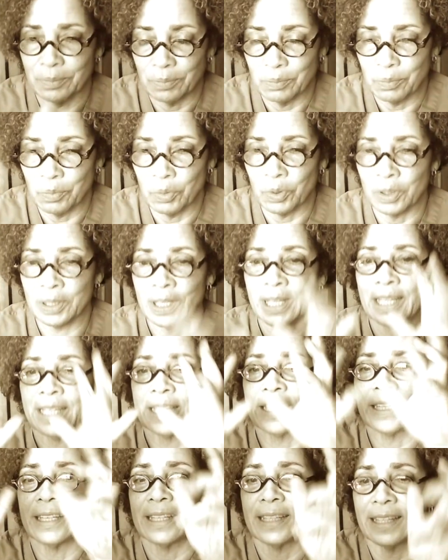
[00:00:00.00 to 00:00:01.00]
more like
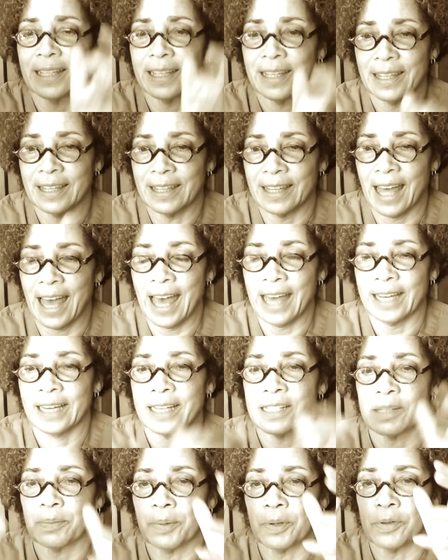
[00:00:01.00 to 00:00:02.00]
that,
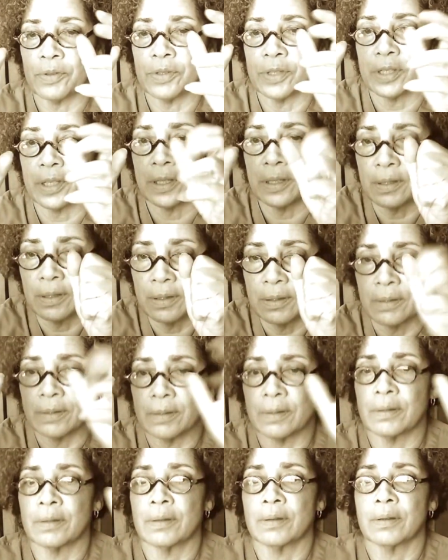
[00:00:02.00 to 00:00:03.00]
as opposed to,
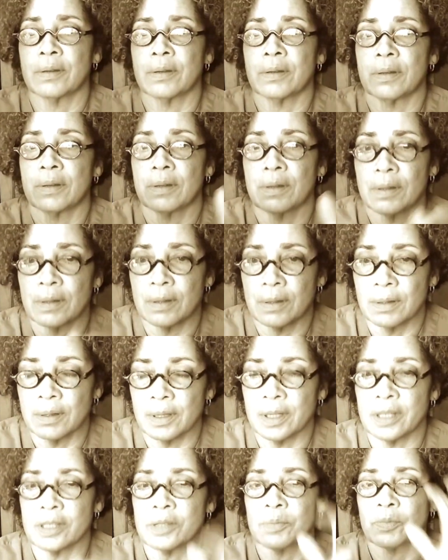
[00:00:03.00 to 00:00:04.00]

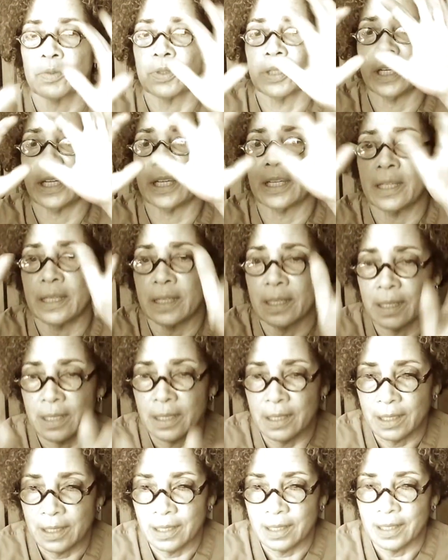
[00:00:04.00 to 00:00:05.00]
it's more like
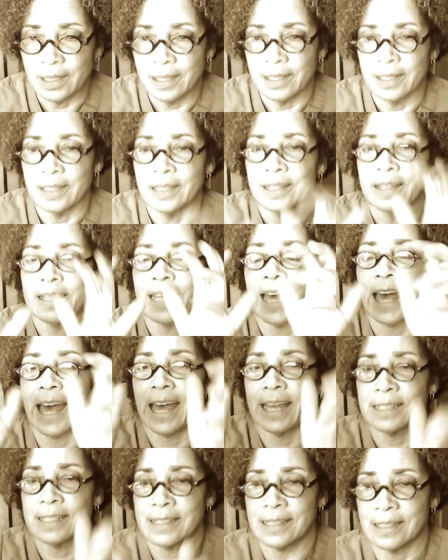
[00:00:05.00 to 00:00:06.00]

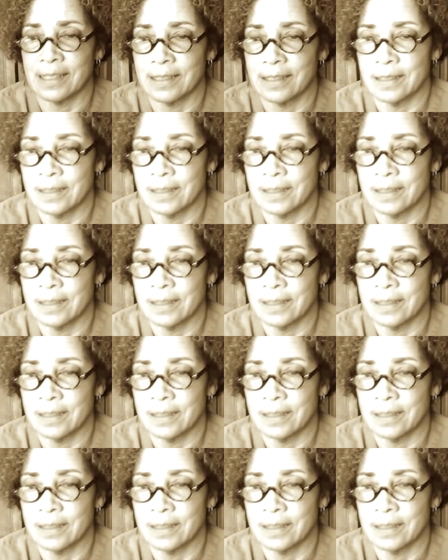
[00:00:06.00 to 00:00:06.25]
that.